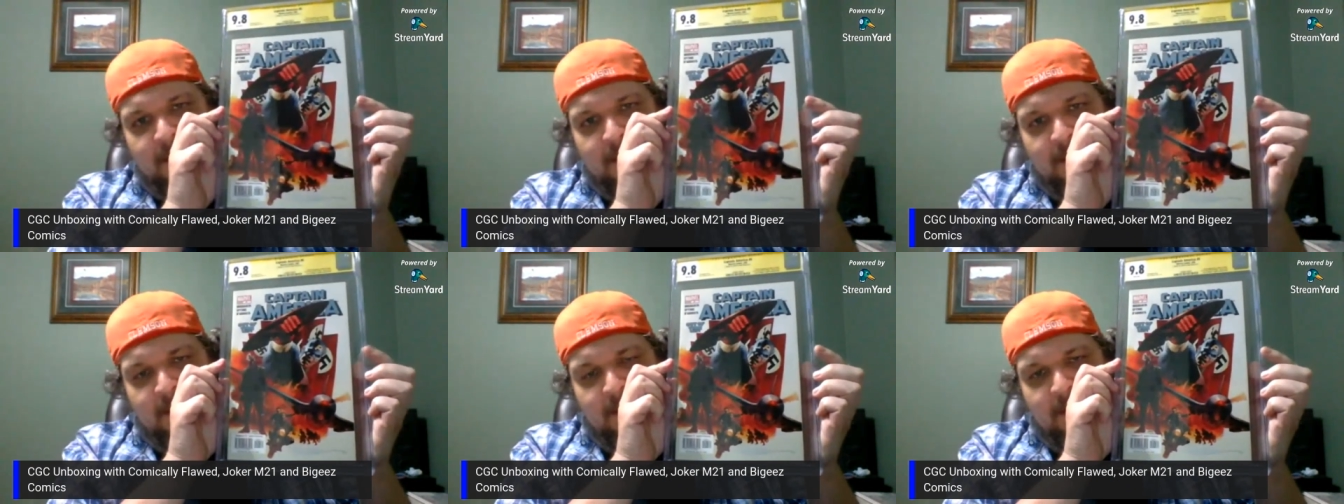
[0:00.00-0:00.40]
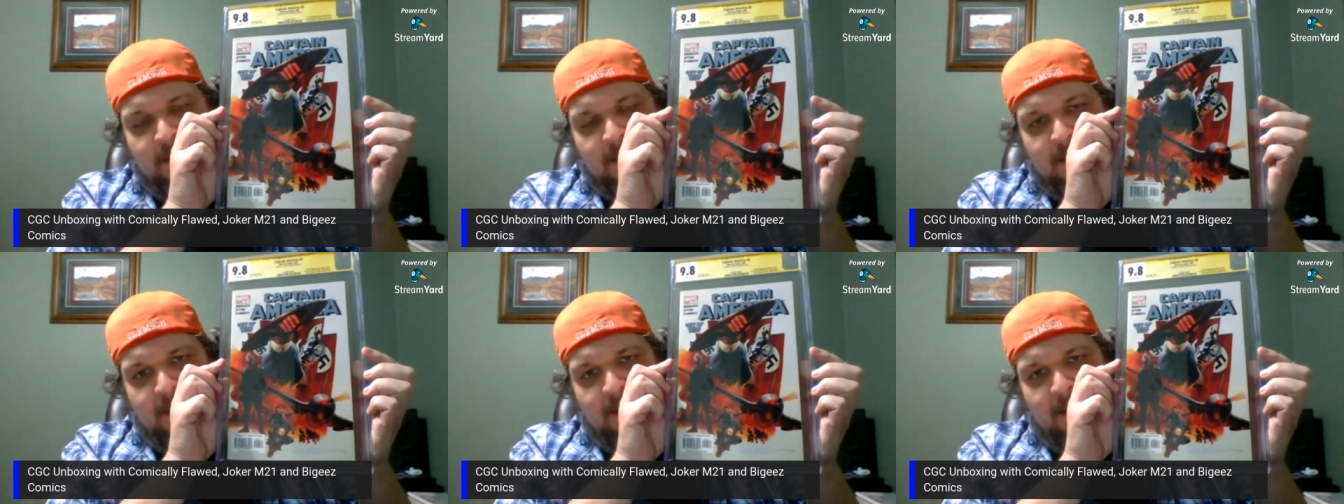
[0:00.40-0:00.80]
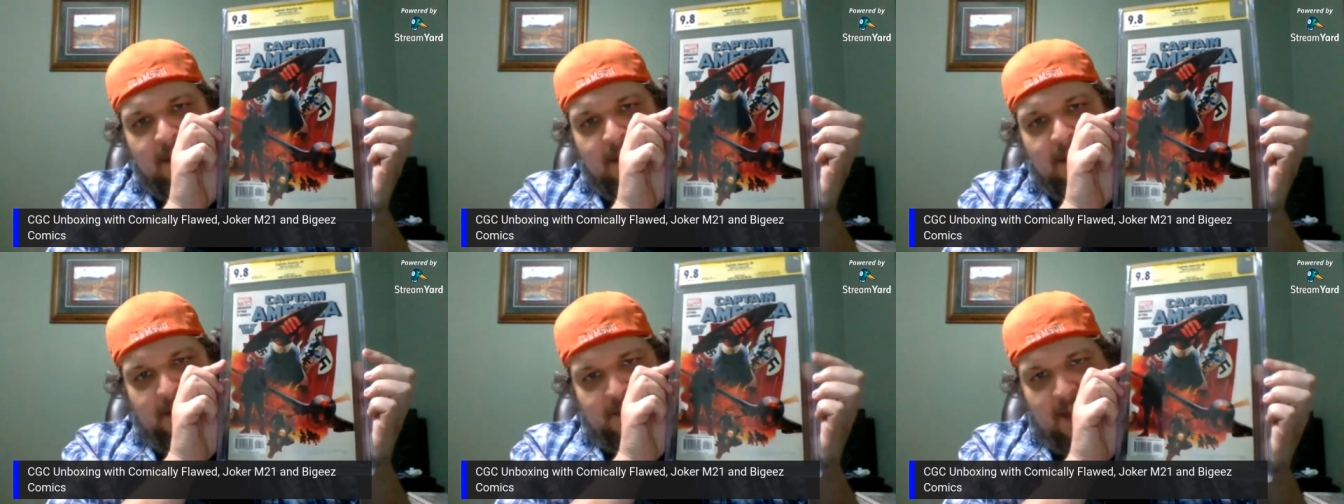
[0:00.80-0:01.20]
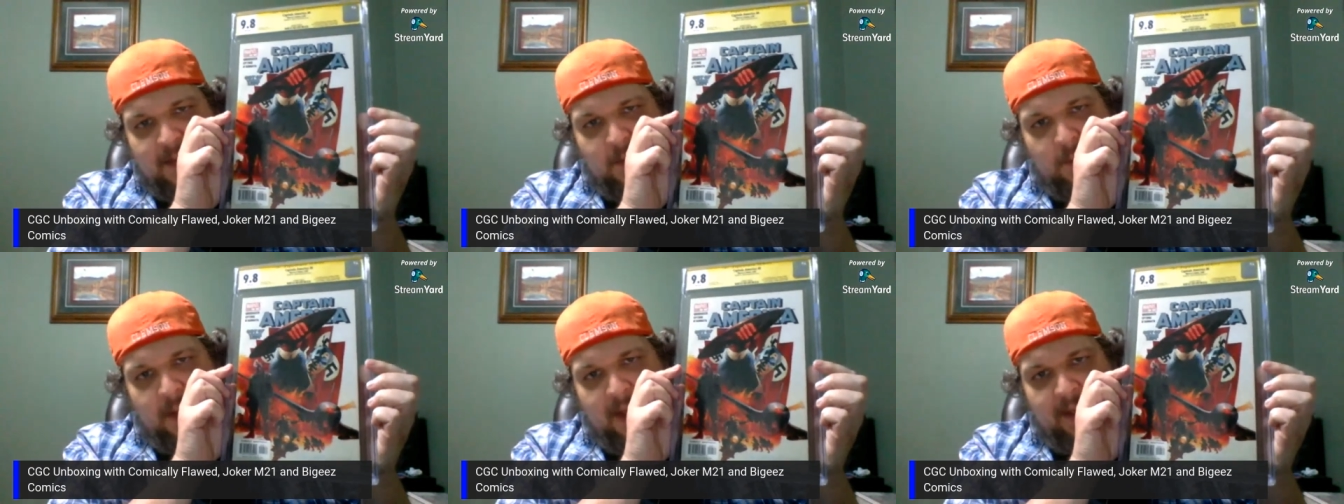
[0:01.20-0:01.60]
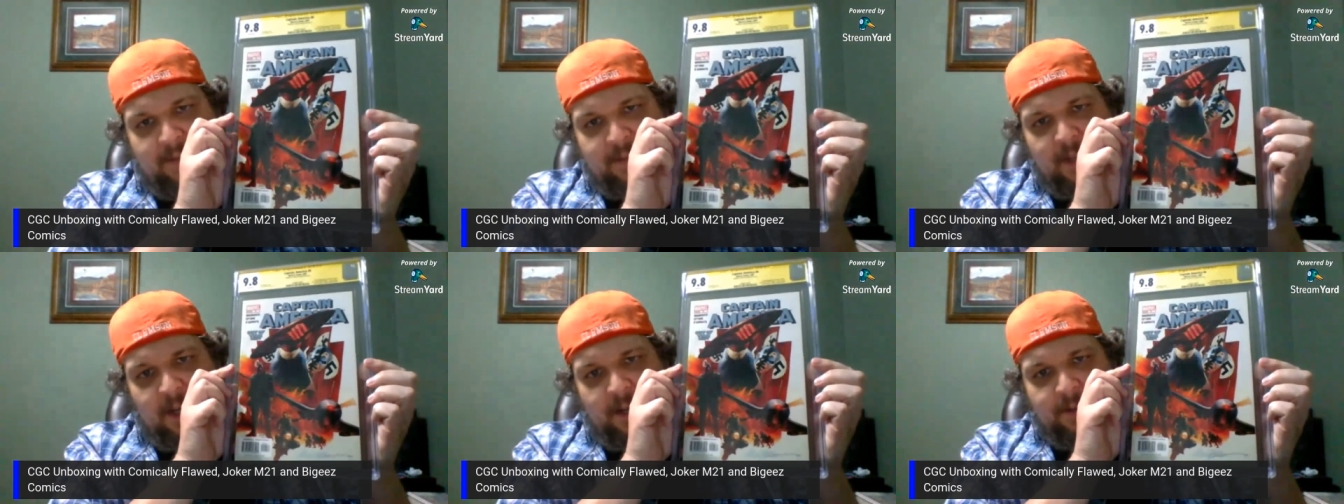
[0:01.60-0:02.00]
Nice. I, I don't
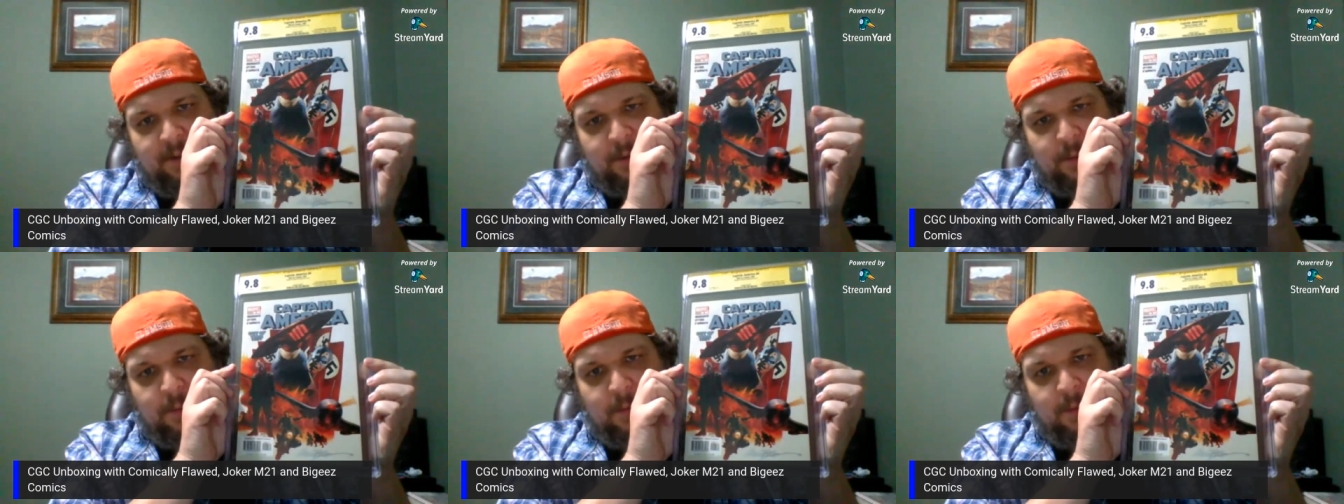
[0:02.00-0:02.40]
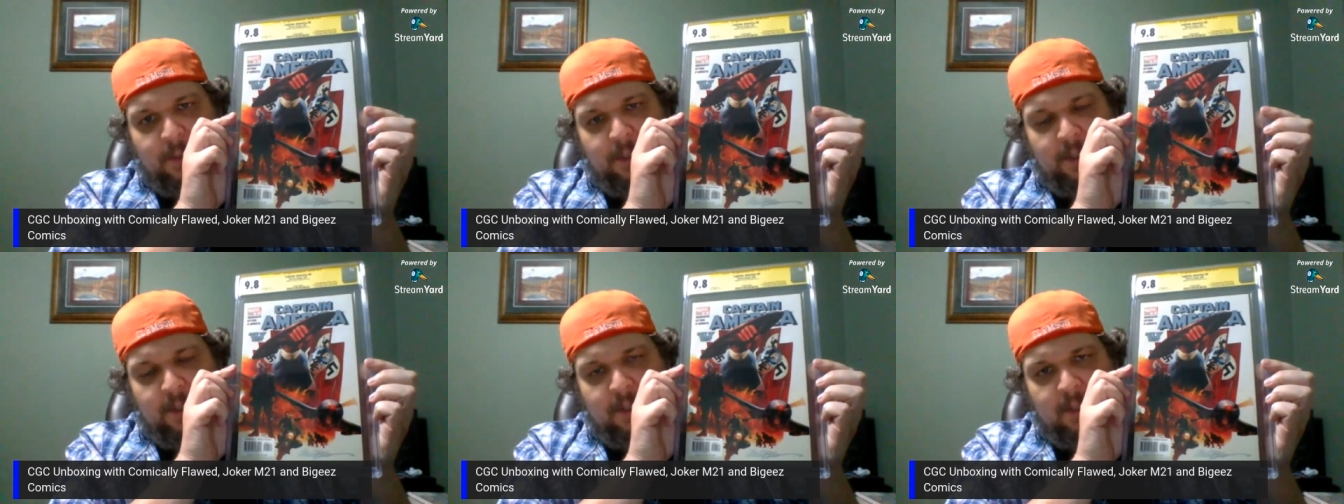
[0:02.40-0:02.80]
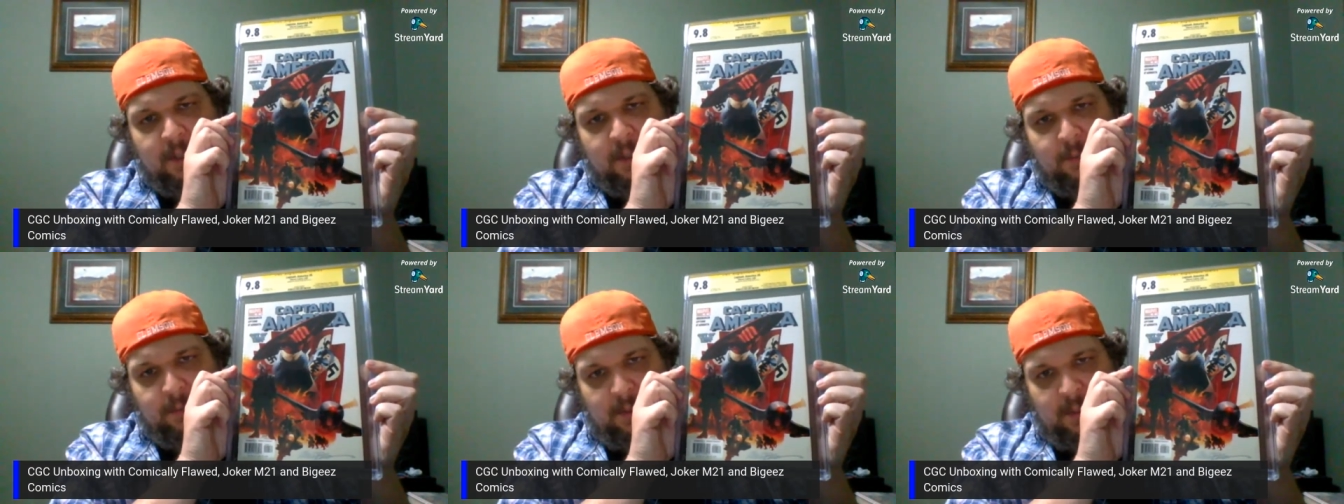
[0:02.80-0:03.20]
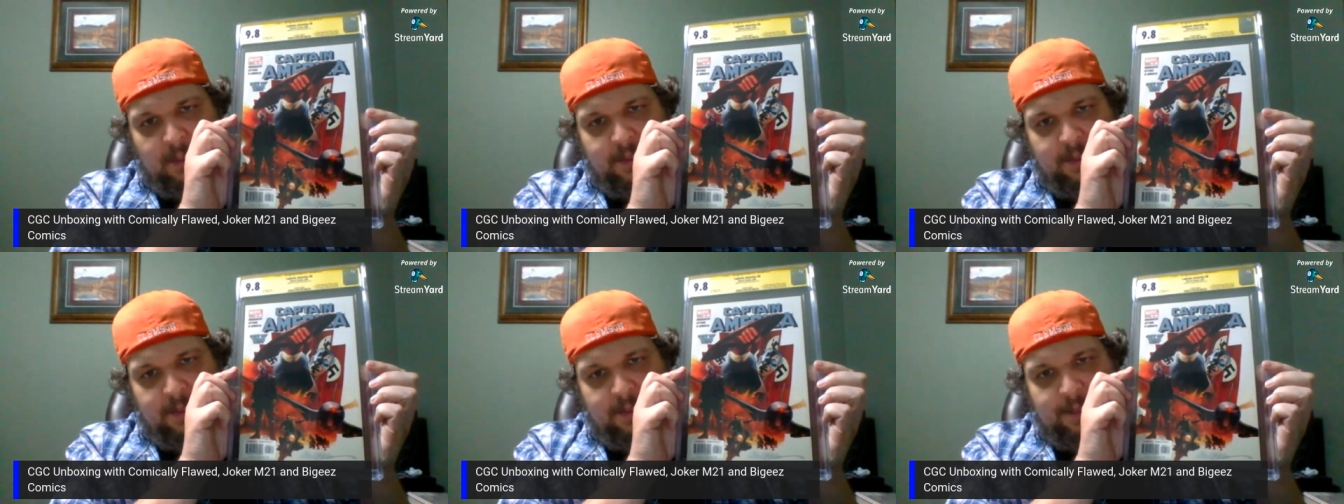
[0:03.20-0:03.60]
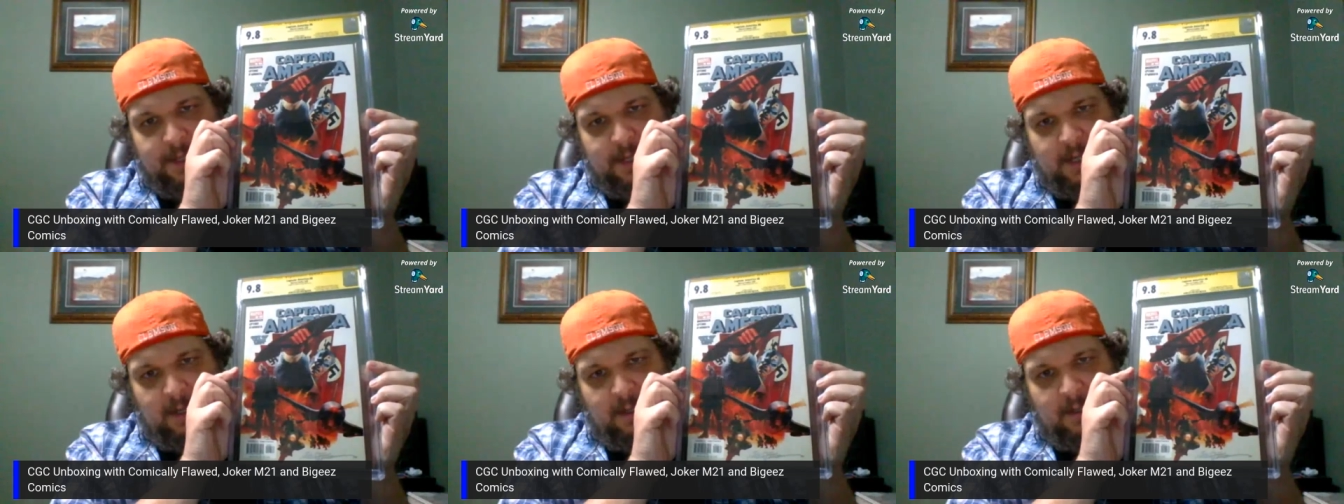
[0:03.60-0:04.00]
have the other one with. Yeah, uh, the one with
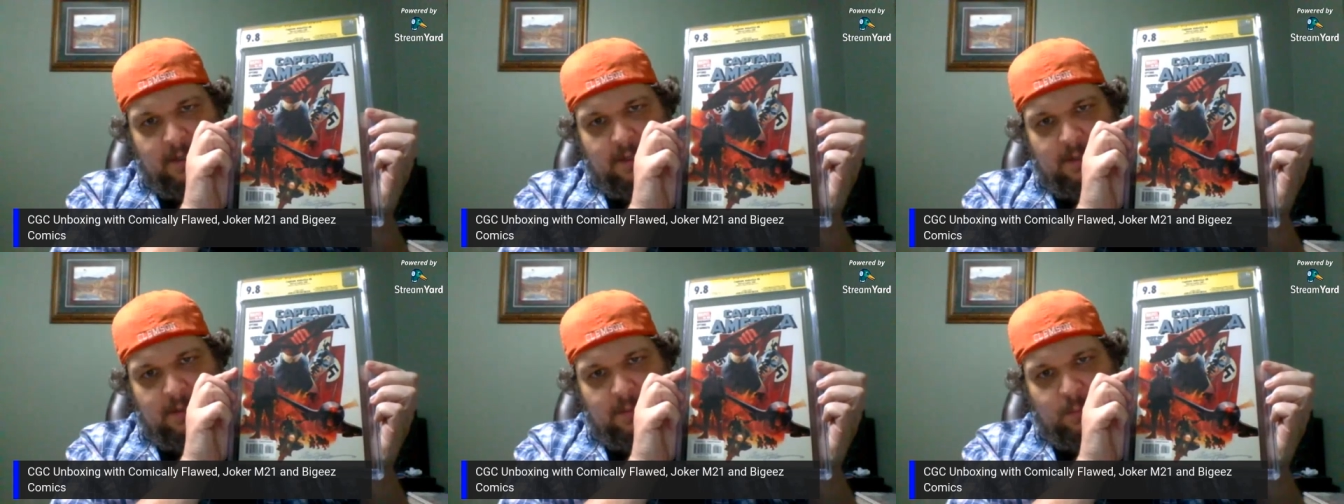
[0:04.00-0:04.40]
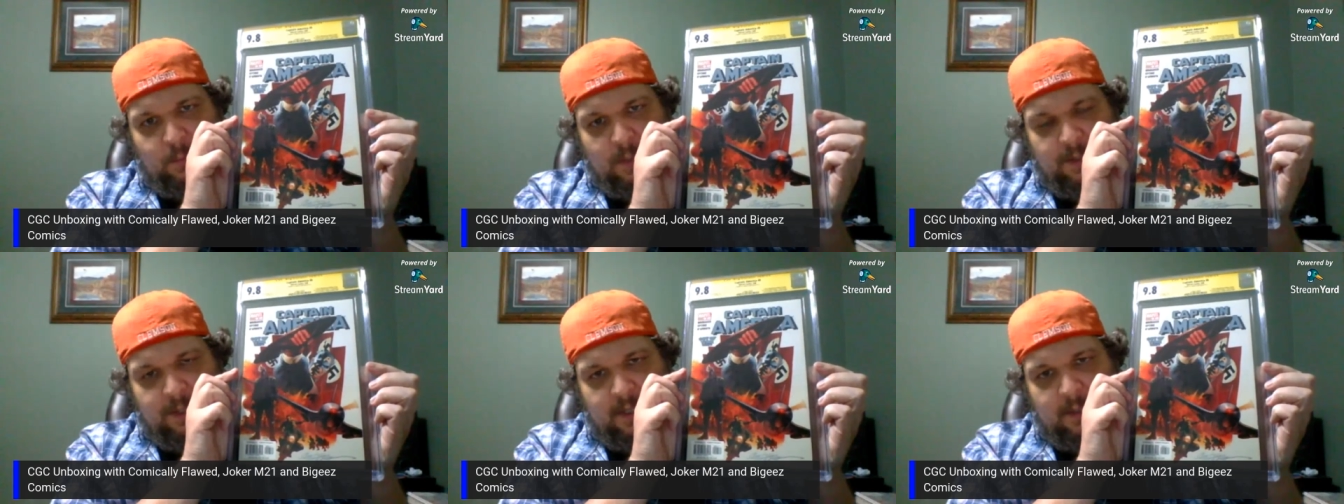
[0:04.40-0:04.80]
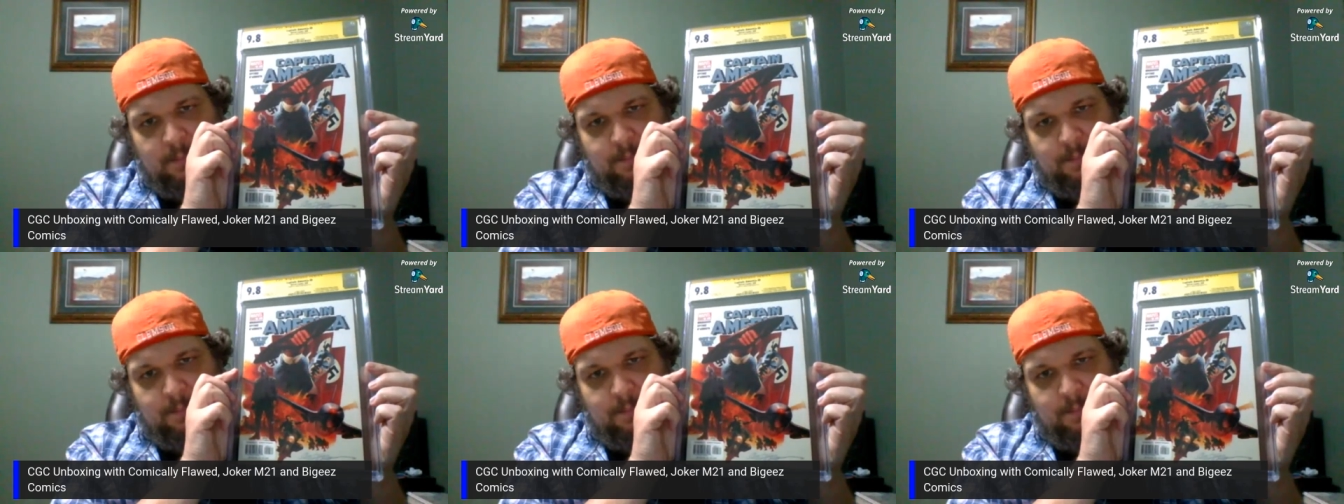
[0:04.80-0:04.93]
him on the with, with Soldier.